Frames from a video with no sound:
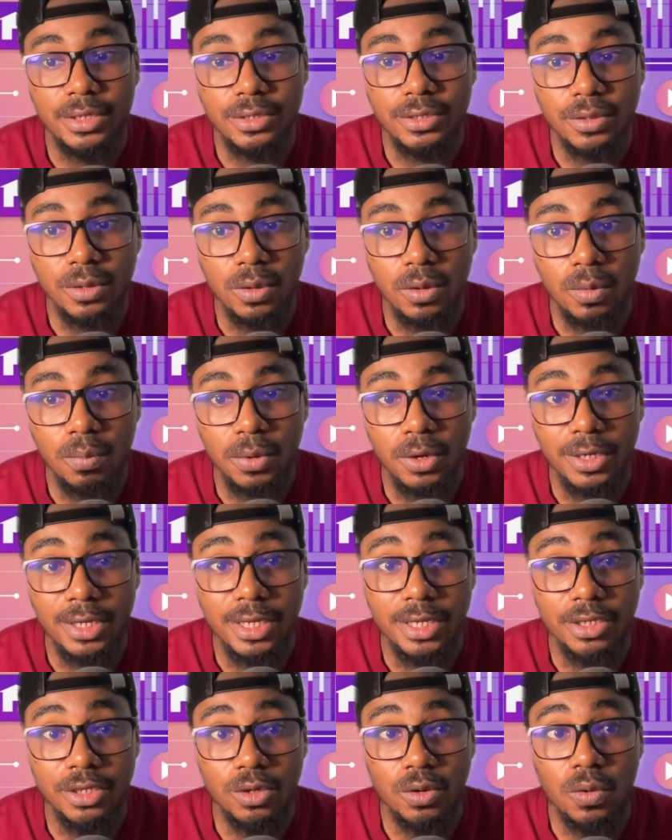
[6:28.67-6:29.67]
So, but
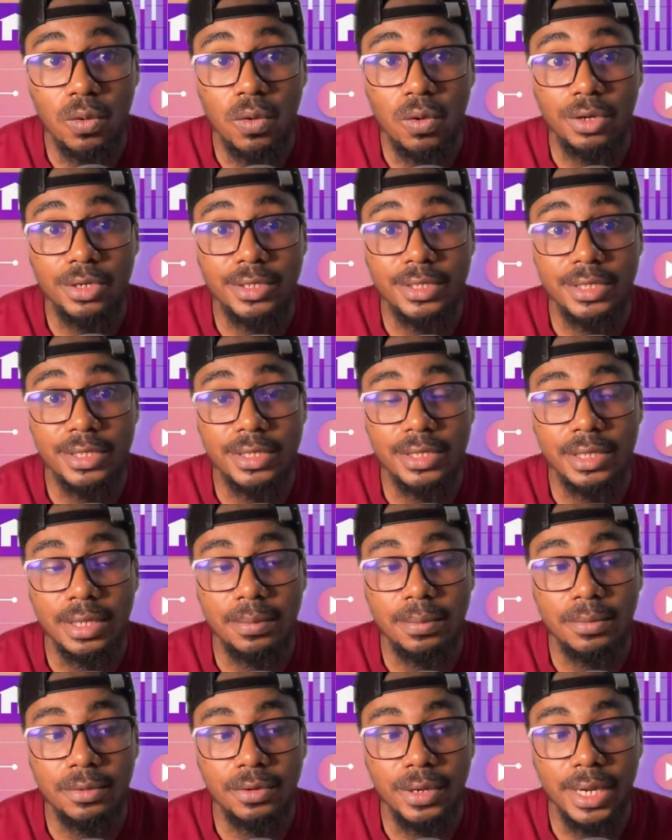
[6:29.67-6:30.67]
in the cohort
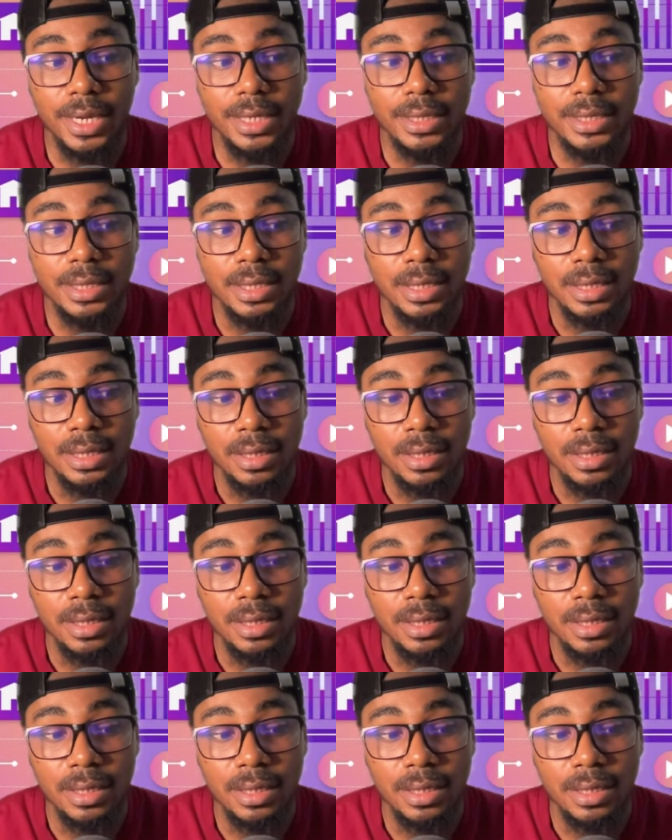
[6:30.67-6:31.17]
system, right,